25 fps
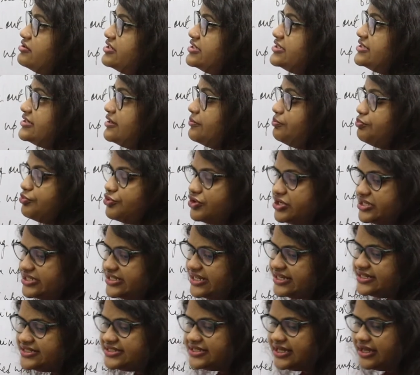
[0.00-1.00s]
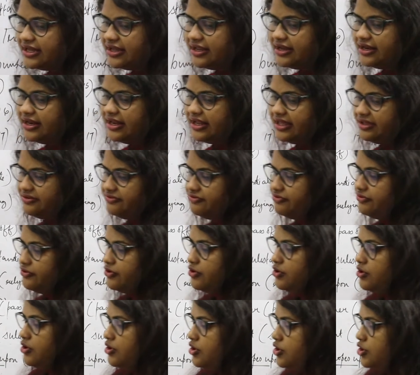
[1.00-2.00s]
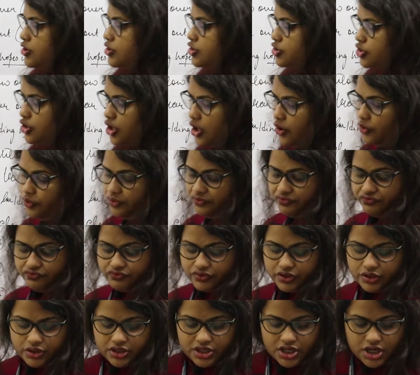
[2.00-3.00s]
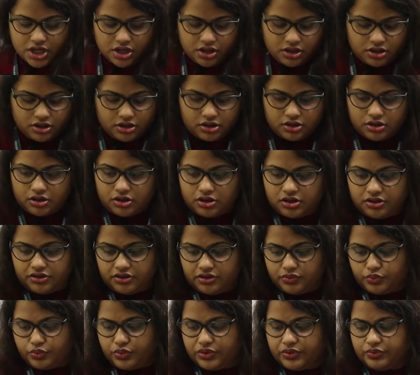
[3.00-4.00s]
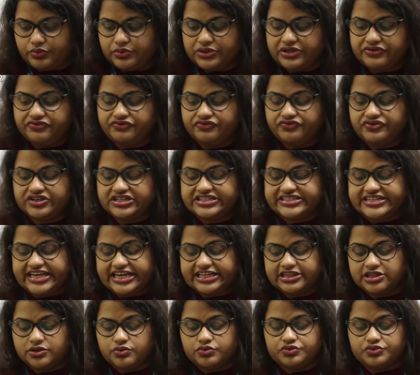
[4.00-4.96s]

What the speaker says: his present life. Now, if we take